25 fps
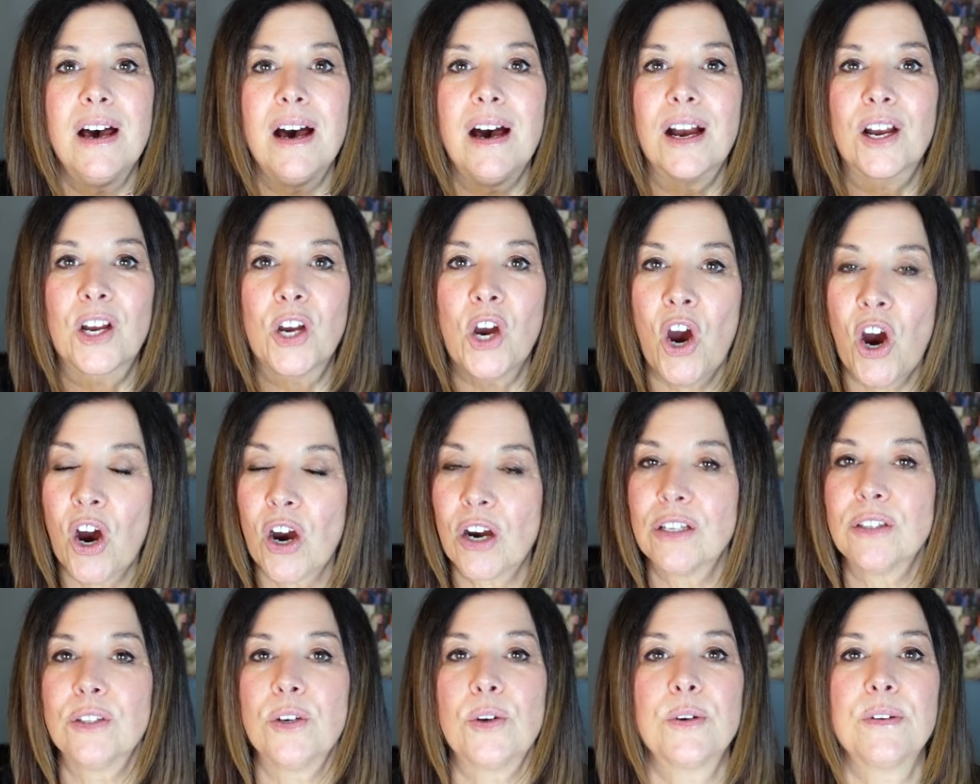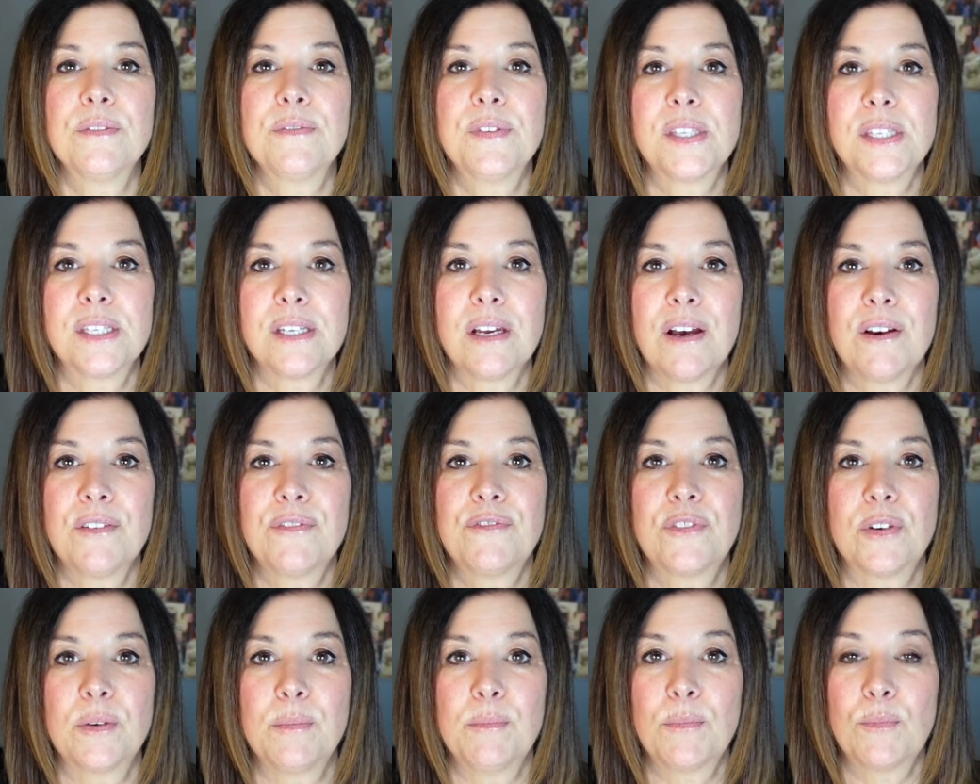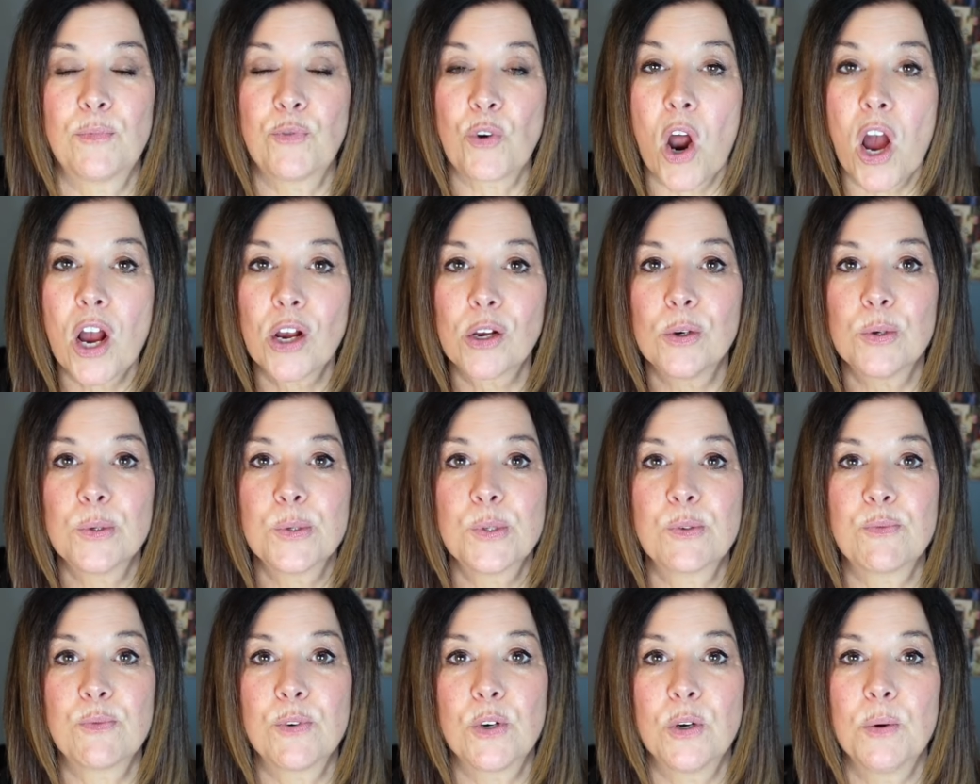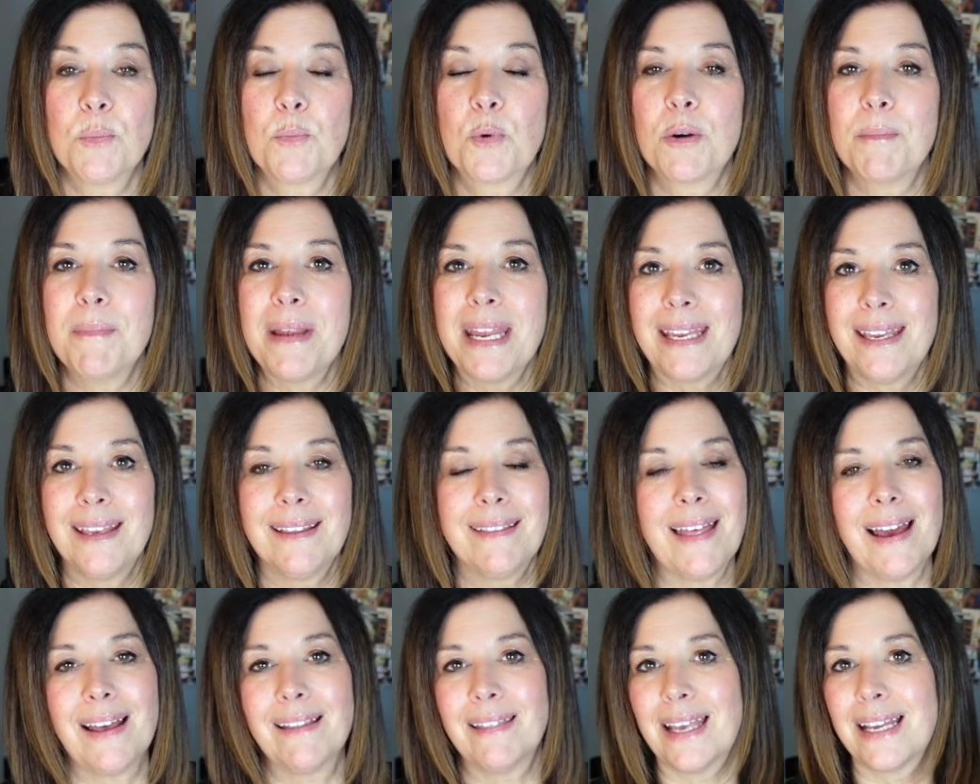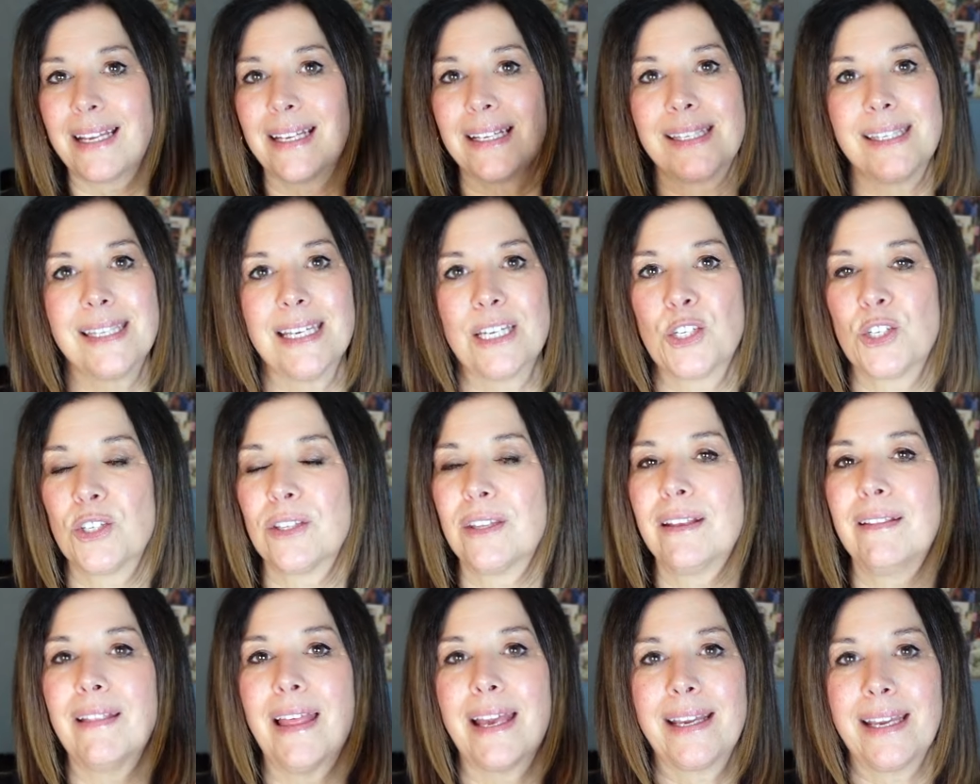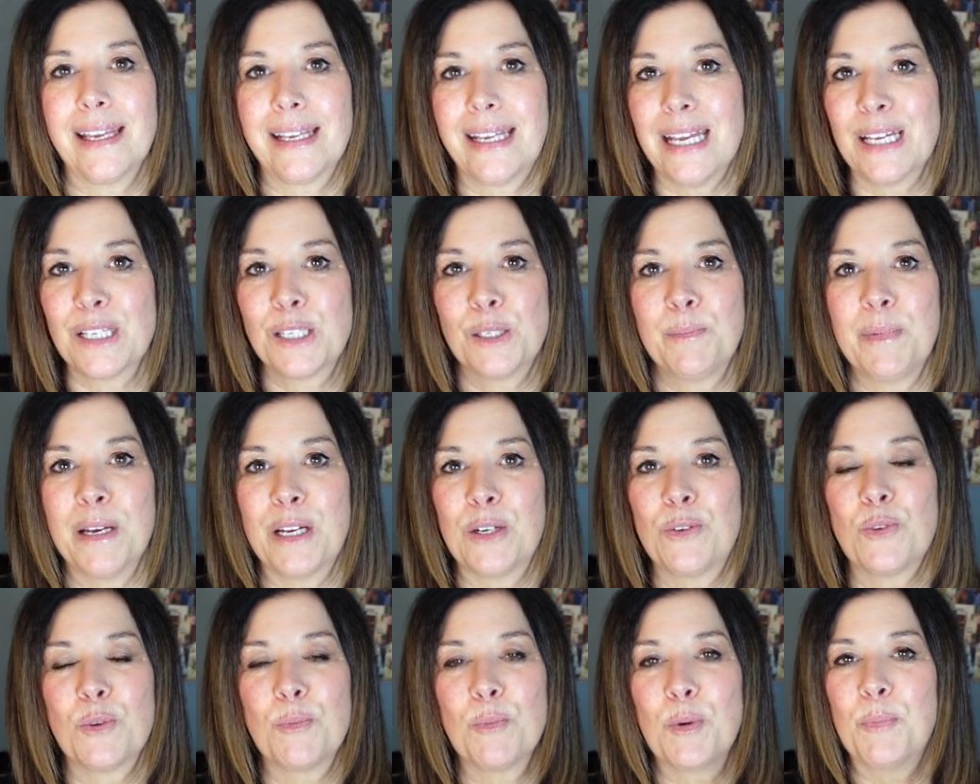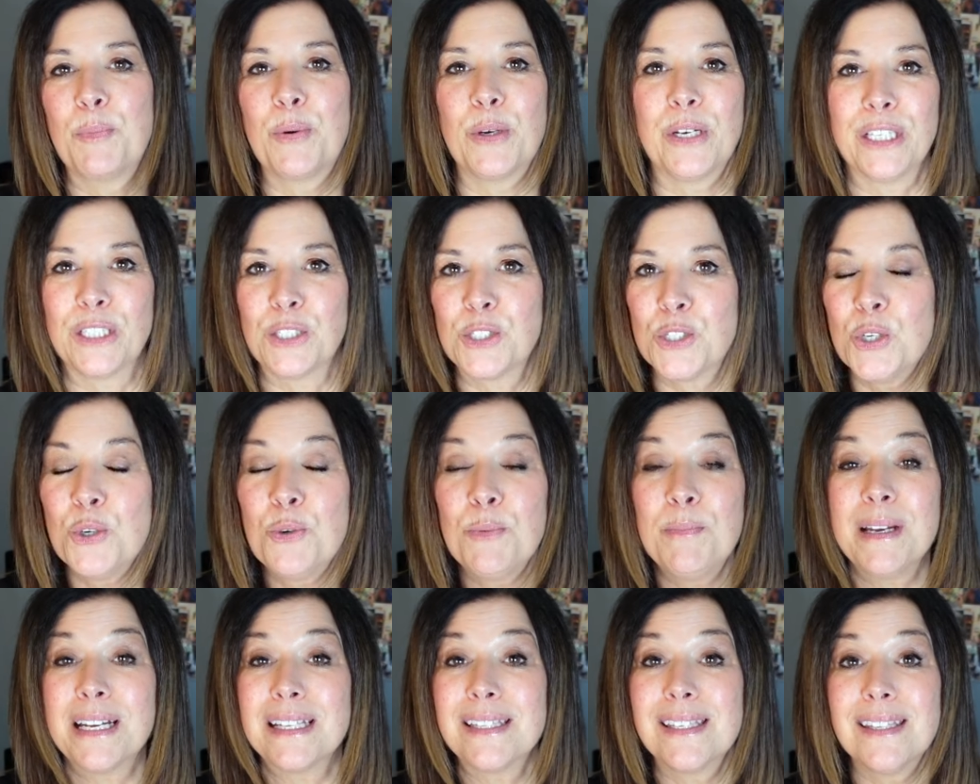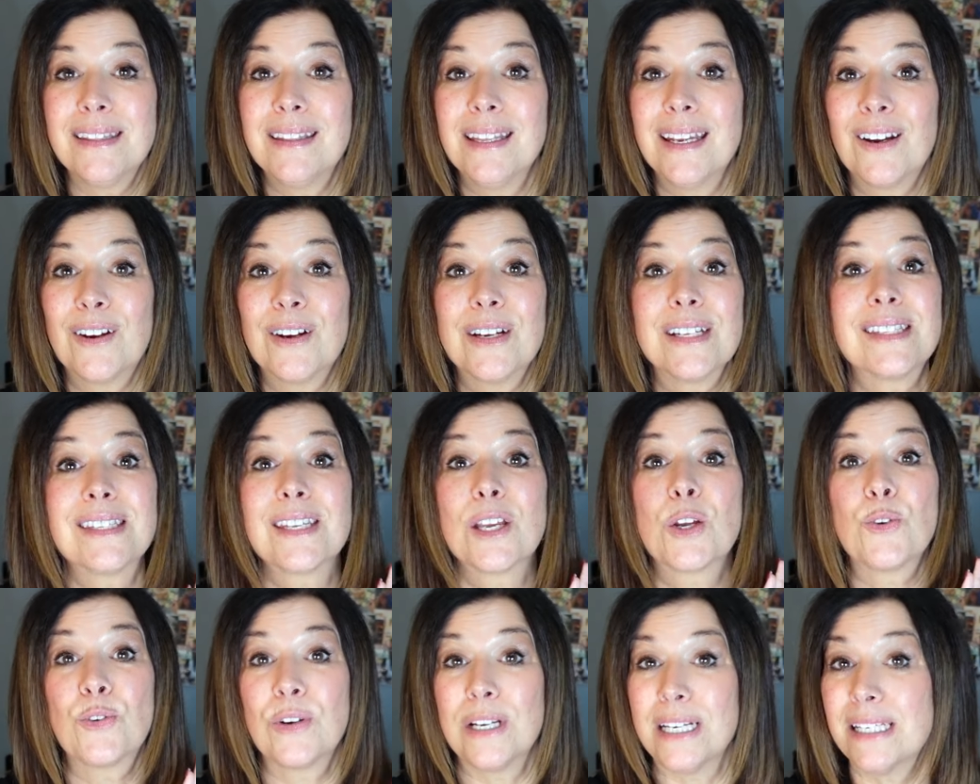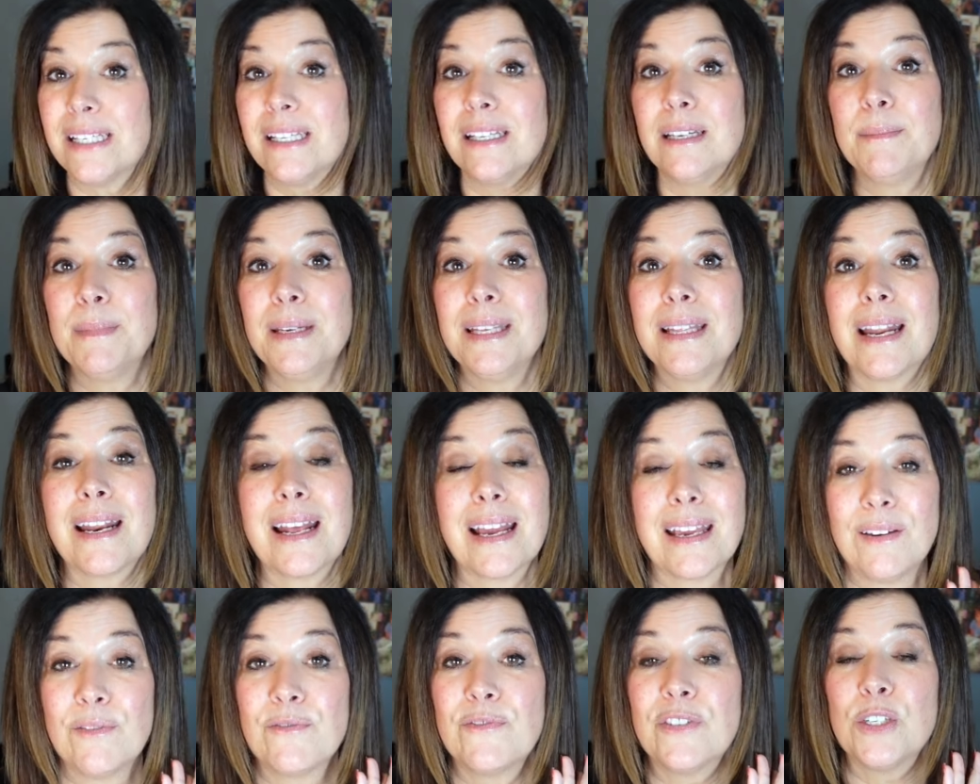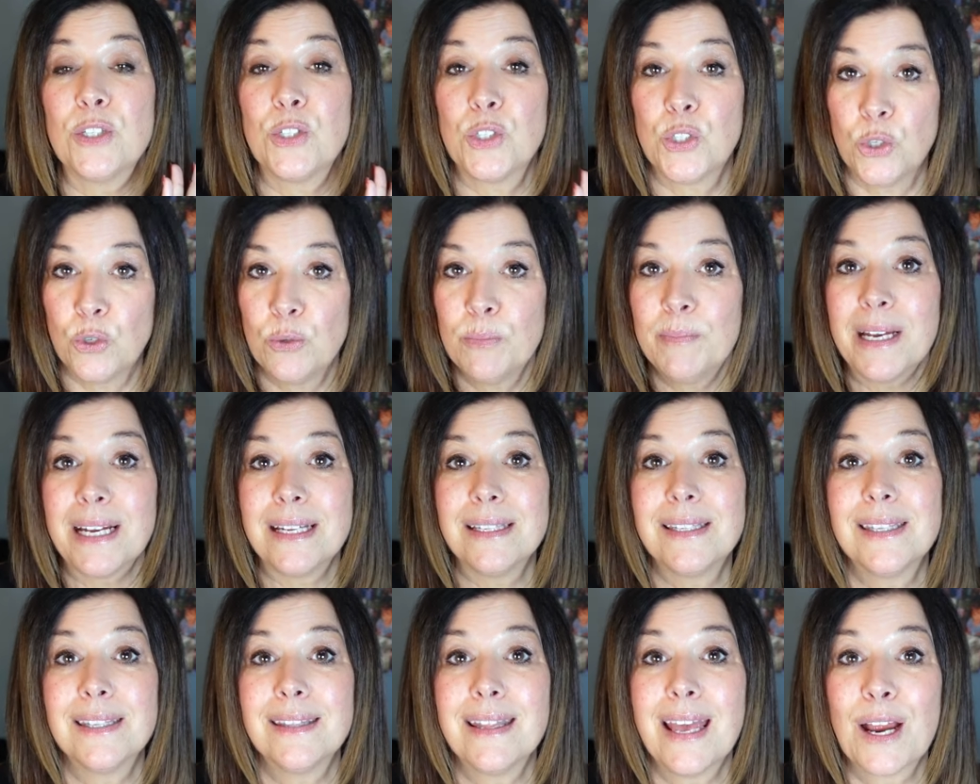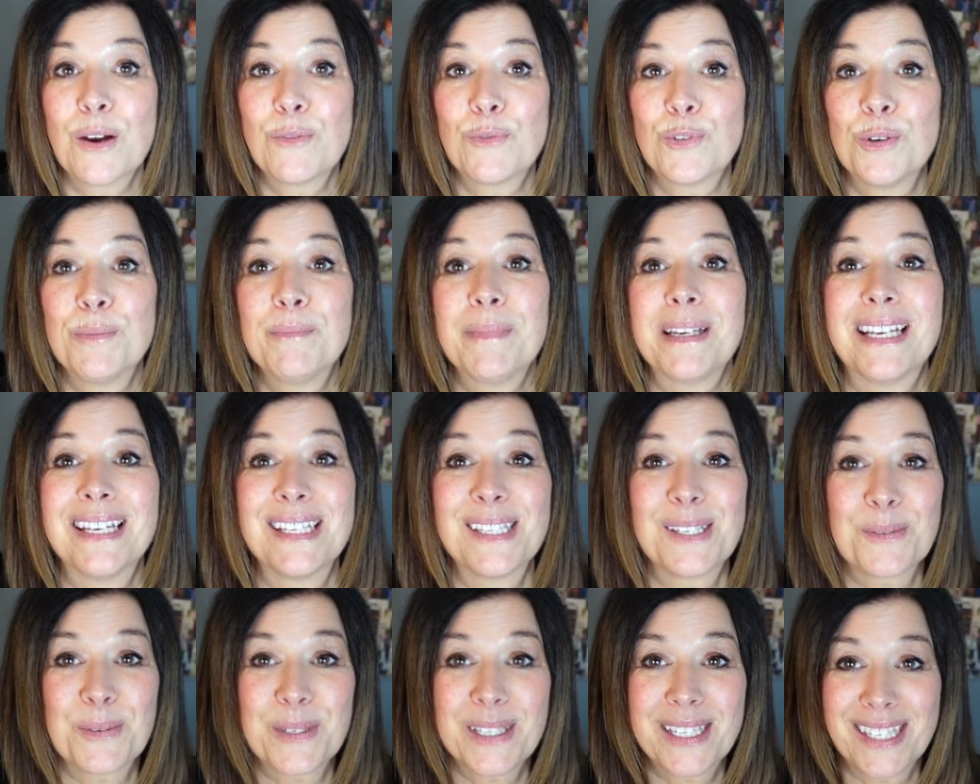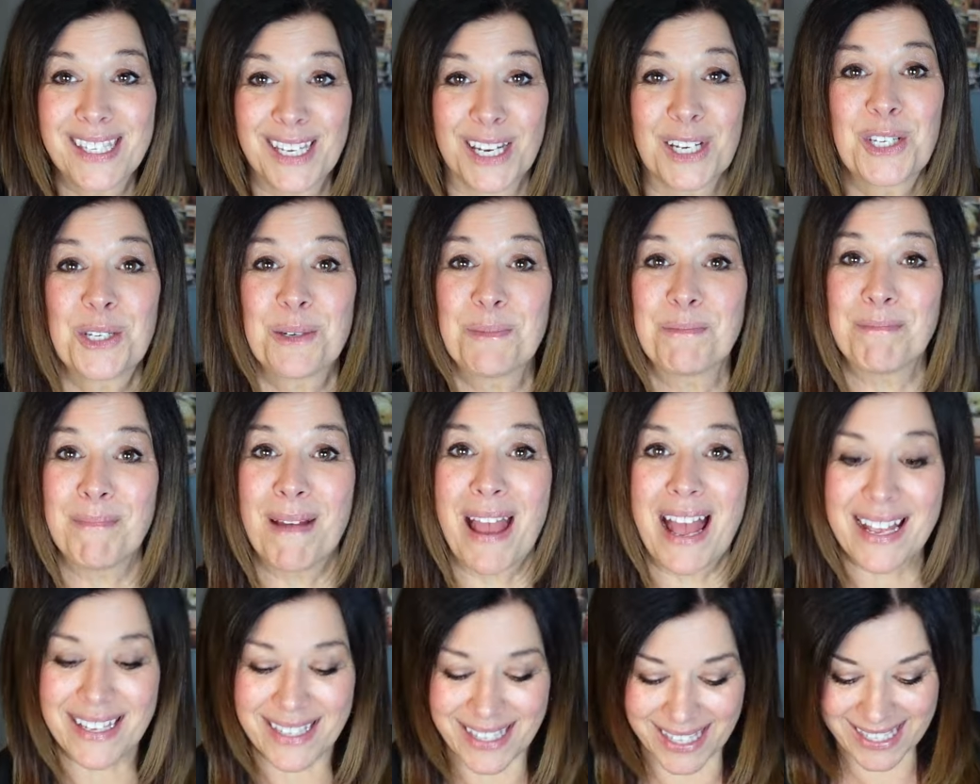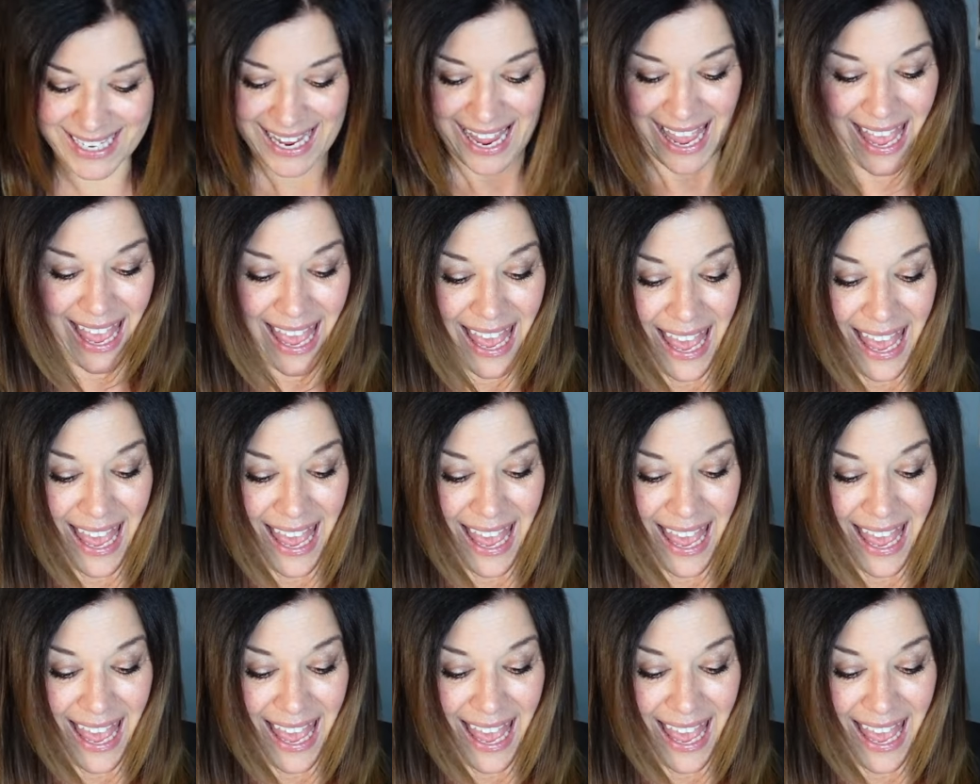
a carload of stuff from Rocco's room. We're making that like essentially like a guest bedroom. We're putting two beds in there. It's crazy to me that I can fit two beds in that room because it was such a mess.